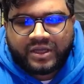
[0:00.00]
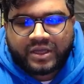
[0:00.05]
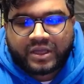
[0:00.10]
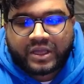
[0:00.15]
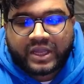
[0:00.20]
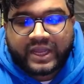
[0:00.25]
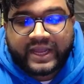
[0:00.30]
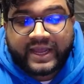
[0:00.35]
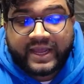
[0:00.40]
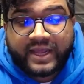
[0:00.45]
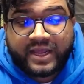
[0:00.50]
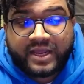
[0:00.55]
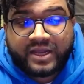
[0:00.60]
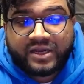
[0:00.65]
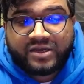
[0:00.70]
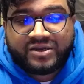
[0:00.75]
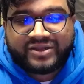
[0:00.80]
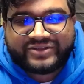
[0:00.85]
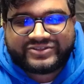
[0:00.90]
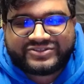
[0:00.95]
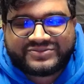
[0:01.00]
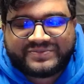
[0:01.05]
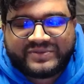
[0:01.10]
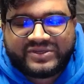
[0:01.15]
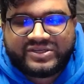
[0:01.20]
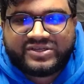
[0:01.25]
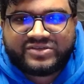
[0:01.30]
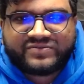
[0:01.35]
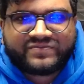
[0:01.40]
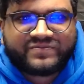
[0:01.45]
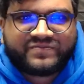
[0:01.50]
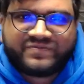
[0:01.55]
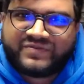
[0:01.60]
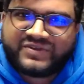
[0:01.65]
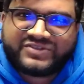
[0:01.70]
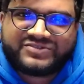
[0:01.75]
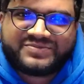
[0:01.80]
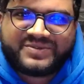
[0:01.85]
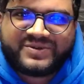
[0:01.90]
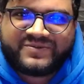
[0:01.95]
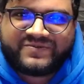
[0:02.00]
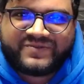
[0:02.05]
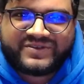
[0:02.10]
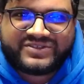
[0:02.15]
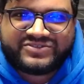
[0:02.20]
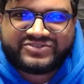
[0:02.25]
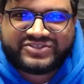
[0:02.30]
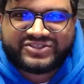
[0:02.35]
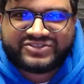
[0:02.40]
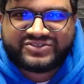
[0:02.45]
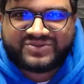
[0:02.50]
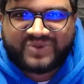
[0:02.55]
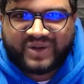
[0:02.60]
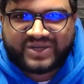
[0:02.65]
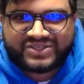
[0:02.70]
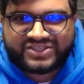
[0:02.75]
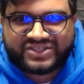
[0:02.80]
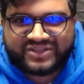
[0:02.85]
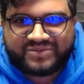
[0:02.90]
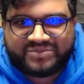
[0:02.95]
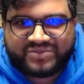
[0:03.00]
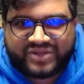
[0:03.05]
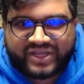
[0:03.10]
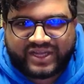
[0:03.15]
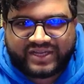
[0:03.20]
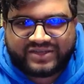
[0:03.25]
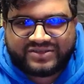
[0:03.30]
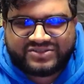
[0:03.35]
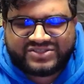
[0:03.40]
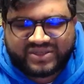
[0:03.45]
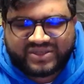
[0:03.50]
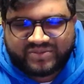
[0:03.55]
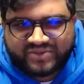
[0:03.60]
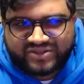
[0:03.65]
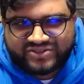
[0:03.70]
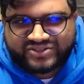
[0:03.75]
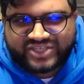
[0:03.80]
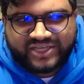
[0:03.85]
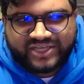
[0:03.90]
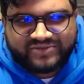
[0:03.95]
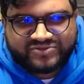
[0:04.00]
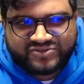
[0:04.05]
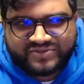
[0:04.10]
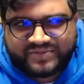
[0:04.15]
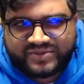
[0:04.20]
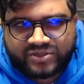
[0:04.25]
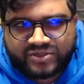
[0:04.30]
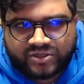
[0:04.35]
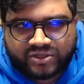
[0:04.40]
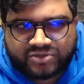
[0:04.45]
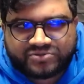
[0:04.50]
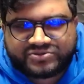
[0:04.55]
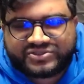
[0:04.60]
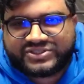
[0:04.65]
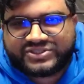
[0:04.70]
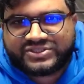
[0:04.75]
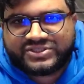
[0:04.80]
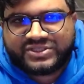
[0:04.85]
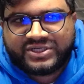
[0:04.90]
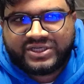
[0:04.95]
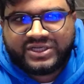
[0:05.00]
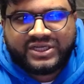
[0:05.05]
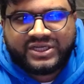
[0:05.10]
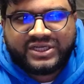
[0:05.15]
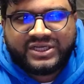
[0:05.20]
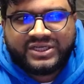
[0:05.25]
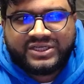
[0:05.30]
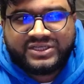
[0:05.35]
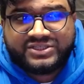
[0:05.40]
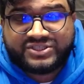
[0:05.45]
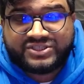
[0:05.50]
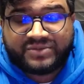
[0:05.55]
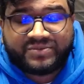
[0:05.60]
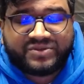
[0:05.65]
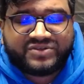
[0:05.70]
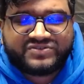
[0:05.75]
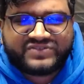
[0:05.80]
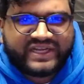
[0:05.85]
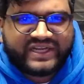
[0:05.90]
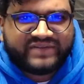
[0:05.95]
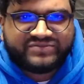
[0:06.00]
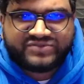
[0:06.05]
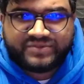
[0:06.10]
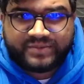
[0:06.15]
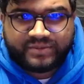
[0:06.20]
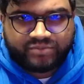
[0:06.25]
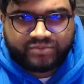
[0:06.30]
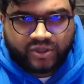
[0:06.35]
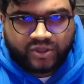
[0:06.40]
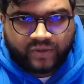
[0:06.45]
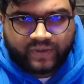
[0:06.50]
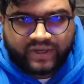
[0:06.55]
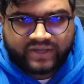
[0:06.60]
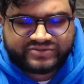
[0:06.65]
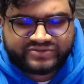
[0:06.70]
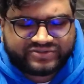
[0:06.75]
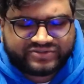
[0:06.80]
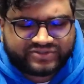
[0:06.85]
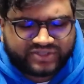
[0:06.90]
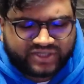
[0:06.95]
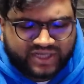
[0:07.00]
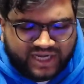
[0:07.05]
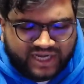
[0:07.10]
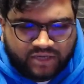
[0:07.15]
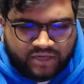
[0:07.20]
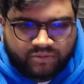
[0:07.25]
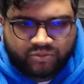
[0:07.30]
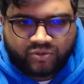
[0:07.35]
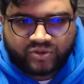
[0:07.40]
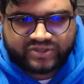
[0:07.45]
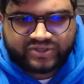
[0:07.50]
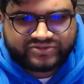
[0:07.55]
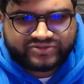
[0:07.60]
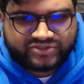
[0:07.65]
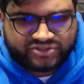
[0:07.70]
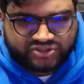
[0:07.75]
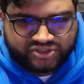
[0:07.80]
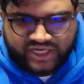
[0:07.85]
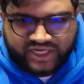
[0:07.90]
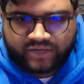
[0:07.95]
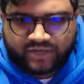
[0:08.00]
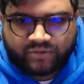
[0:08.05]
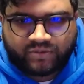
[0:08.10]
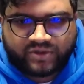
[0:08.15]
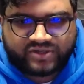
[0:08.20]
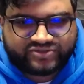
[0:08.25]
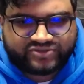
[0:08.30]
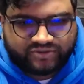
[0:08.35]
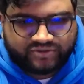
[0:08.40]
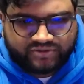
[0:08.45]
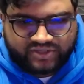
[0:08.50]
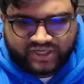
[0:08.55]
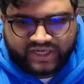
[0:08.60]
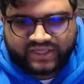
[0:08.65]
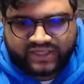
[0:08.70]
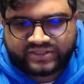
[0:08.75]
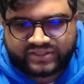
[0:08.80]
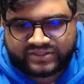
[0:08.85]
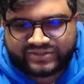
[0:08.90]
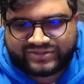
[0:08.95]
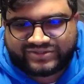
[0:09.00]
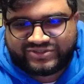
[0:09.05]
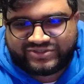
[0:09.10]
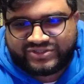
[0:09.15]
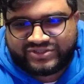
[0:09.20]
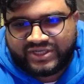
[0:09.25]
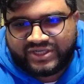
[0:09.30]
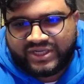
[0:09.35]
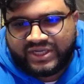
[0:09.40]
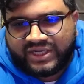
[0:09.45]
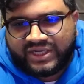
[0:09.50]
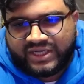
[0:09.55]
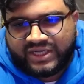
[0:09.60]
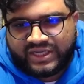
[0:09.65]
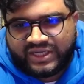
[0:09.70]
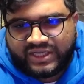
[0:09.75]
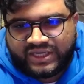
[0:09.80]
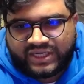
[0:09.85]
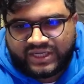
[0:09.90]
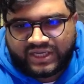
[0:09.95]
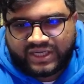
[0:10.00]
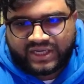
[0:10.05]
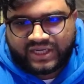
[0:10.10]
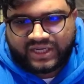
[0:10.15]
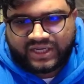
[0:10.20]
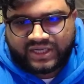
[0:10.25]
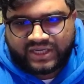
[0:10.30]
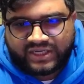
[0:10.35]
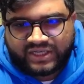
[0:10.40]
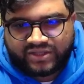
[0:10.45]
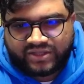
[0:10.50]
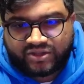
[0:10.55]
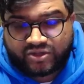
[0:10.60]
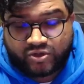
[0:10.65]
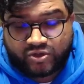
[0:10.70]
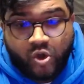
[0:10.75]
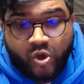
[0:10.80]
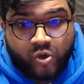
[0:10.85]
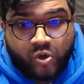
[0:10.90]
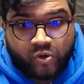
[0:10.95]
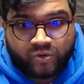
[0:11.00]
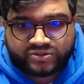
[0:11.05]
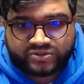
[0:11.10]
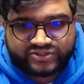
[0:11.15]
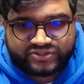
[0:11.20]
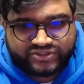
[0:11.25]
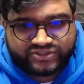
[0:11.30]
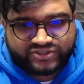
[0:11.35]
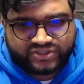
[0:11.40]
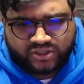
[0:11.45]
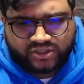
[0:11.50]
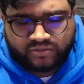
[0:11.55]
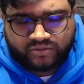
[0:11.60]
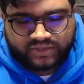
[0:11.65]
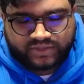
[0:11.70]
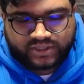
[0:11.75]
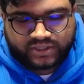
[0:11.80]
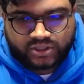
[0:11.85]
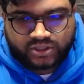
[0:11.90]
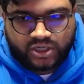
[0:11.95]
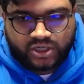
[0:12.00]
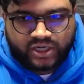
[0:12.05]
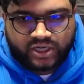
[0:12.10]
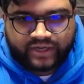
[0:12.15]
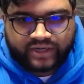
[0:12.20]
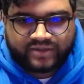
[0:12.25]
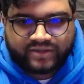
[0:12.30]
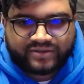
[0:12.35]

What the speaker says: And it's been a fun season watching them play. Some of these games have been close. Some of these games have been blowouts. The Cowboys, the Jaguars, the Titans, the Colts. Oh my God.